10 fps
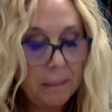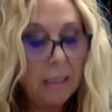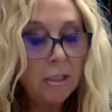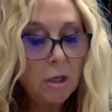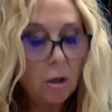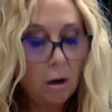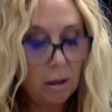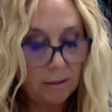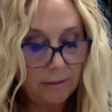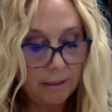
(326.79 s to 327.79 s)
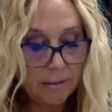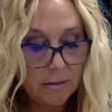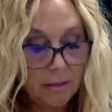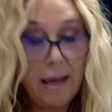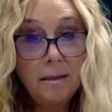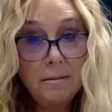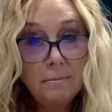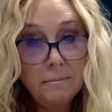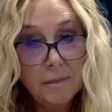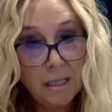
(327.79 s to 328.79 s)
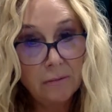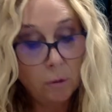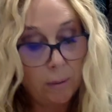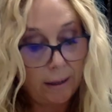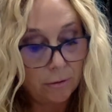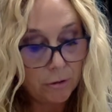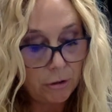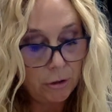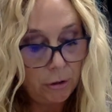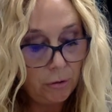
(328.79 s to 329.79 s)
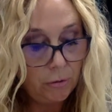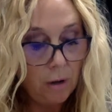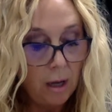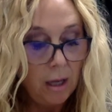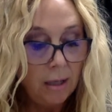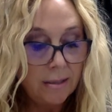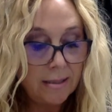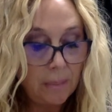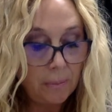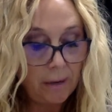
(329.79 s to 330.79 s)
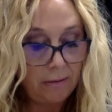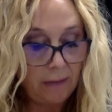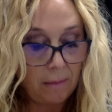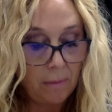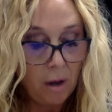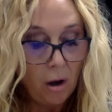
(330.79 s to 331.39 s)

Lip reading: It took all of us, and several waiters too, to separate them.